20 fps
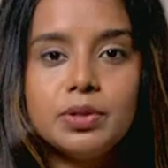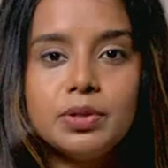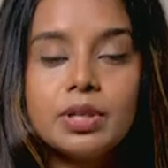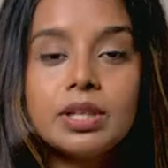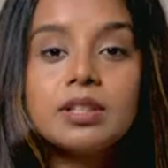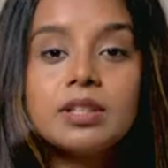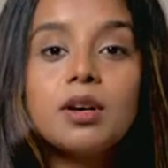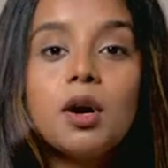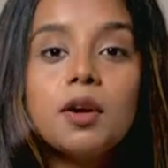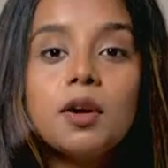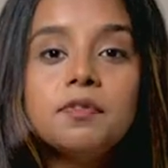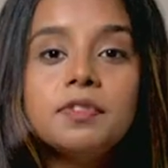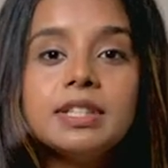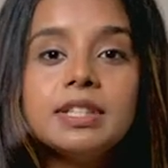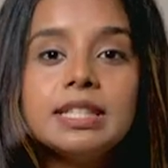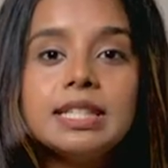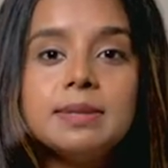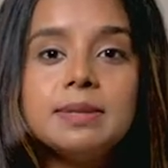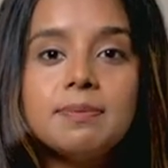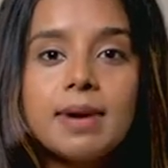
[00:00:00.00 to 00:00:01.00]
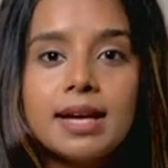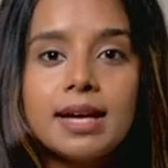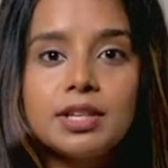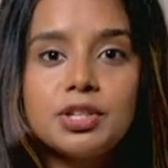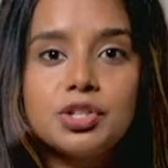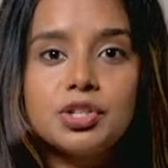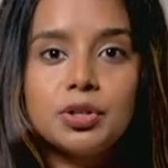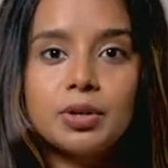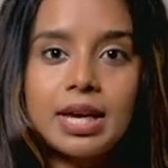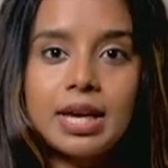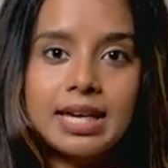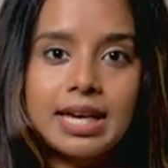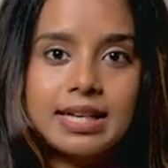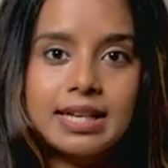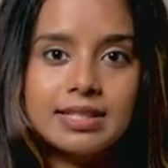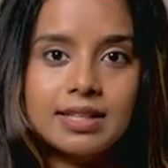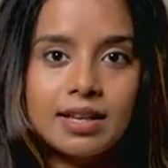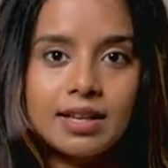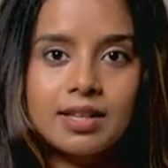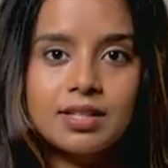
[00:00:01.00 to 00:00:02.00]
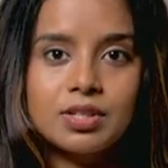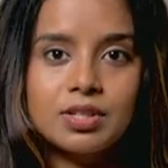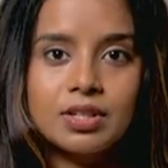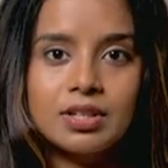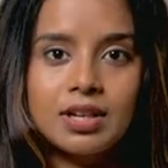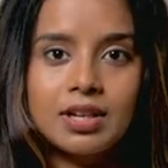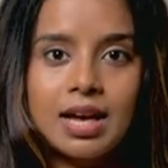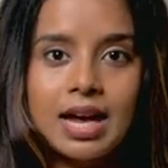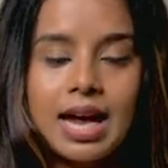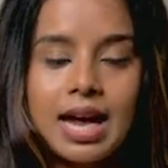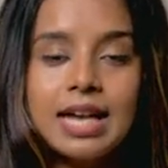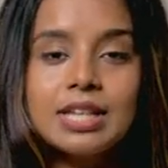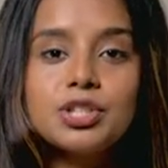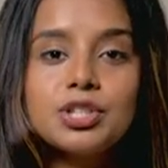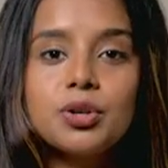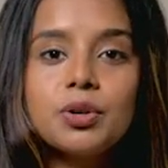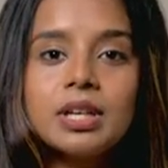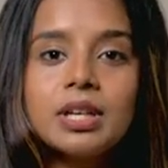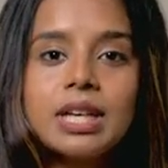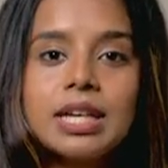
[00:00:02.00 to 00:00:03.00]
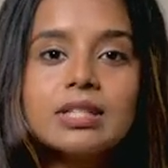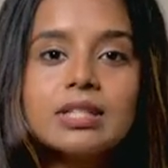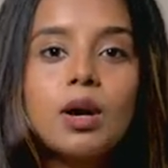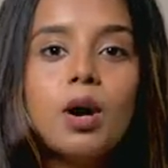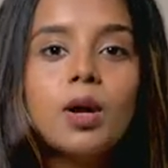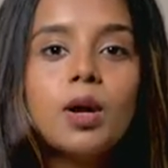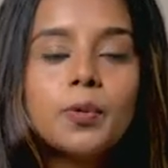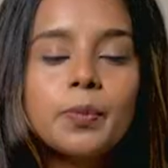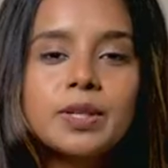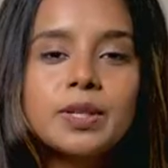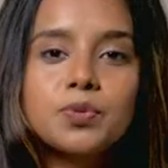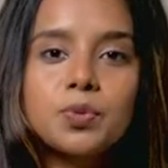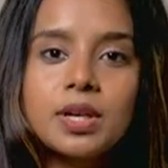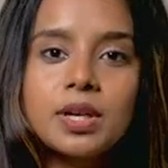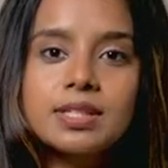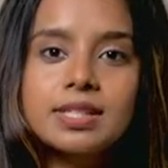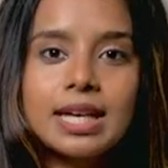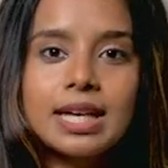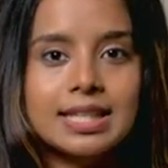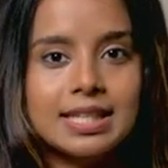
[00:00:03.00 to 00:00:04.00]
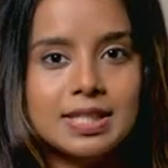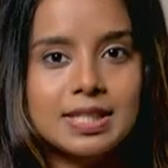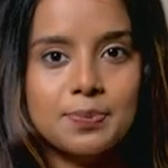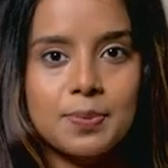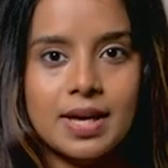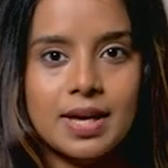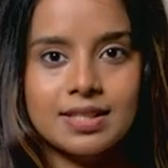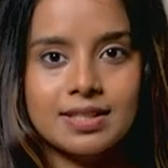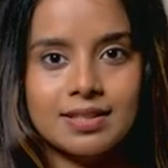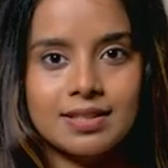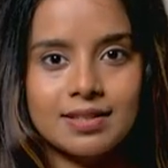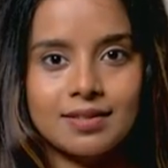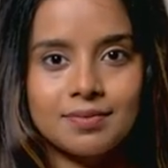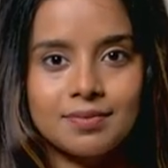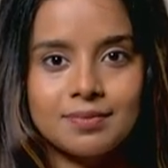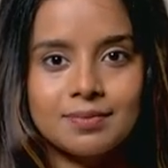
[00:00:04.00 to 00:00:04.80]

you can confidently manage your AKS cluster, ensuring it always runs at its best.